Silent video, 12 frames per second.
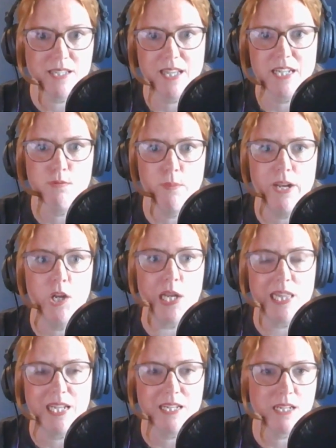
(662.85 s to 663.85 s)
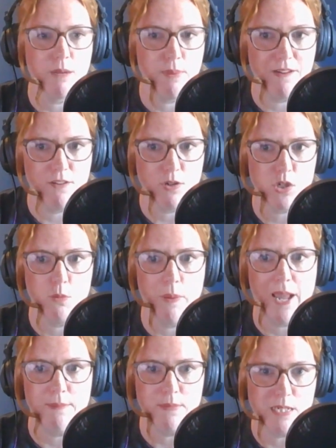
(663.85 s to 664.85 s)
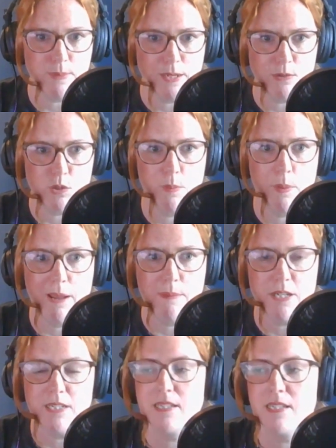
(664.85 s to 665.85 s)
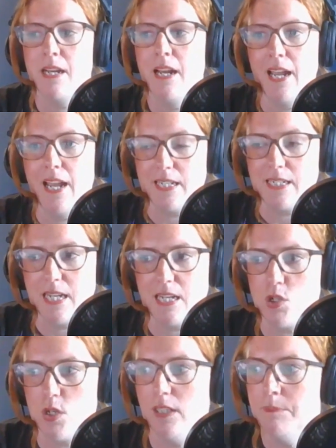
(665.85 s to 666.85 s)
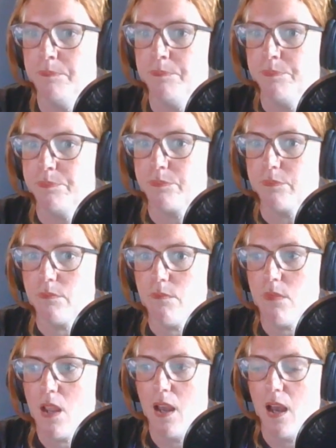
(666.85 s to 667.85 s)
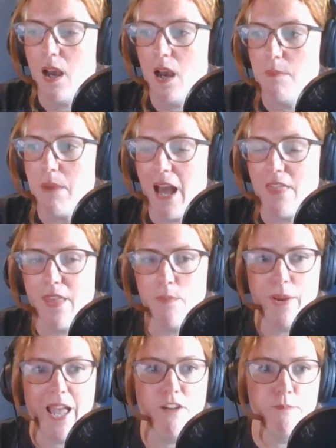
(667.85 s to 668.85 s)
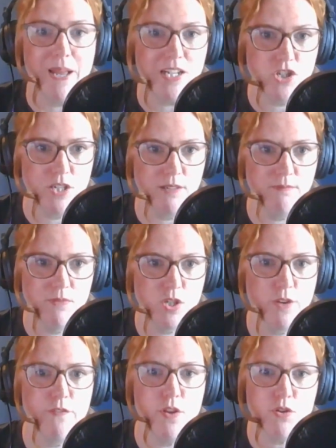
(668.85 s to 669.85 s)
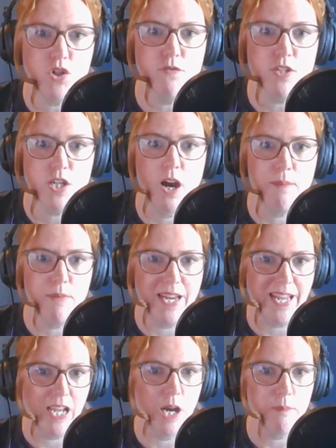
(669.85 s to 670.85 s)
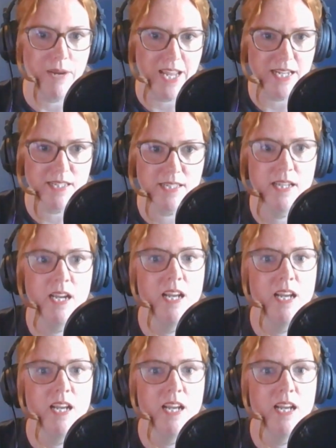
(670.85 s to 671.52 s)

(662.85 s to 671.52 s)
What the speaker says: So that's when we look at things like periodical payments, spousal payments, etc. And then we have pension, so future retirement income needs.